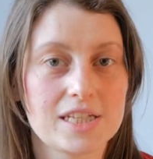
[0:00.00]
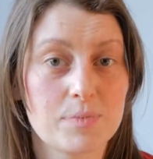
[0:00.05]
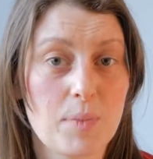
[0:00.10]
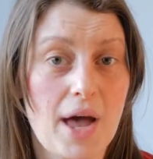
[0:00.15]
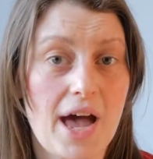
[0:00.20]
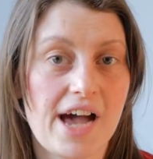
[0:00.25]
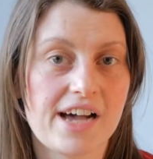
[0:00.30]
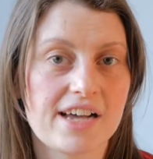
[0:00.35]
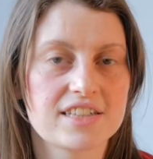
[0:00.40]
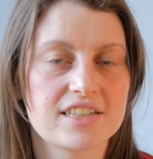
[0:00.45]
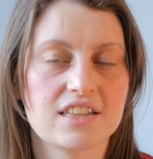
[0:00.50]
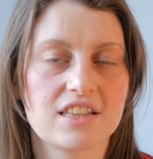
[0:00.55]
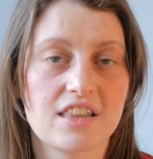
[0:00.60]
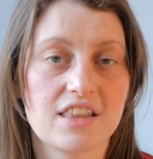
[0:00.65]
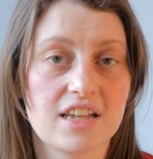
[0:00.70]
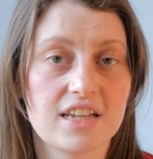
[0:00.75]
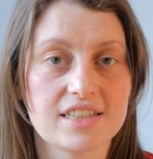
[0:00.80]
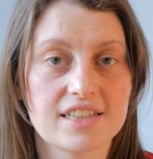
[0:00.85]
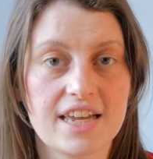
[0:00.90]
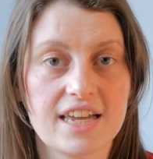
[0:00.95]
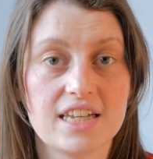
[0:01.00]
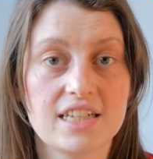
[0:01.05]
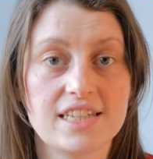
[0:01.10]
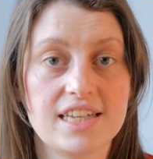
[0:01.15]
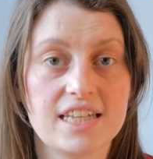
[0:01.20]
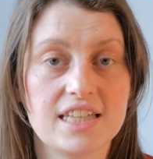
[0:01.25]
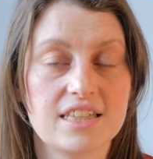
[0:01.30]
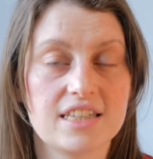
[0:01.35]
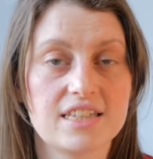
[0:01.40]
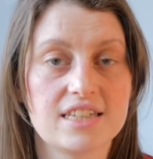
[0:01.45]
past and the things that he
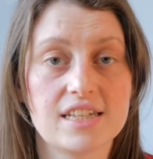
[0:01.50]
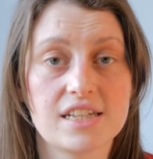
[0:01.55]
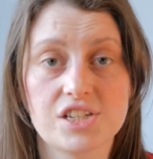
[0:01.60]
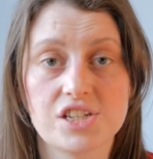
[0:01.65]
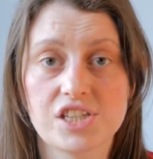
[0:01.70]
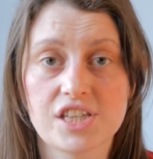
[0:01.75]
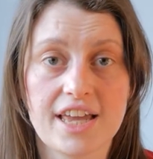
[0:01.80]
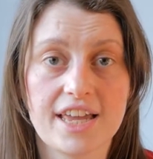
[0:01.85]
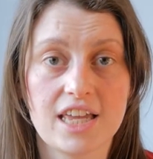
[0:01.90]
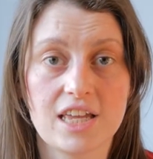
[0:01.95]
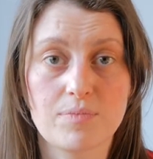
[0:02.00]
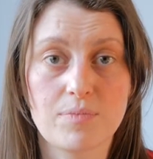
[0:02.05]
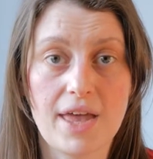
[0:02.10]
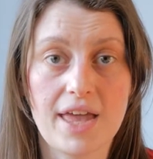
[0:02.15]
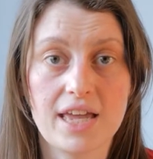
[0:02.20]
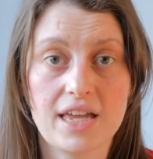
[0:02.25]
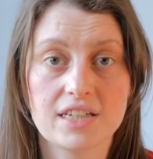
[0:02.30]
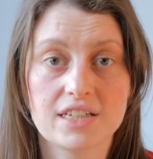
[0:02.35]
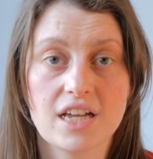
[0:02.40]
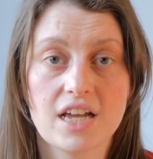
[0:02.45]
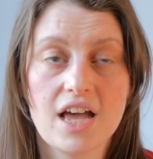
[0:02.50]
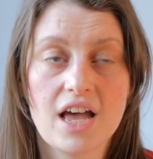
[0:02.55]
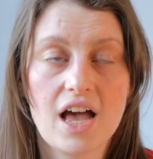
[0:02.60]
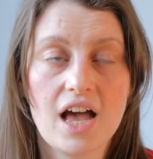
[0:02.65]
did and the decisions that he made.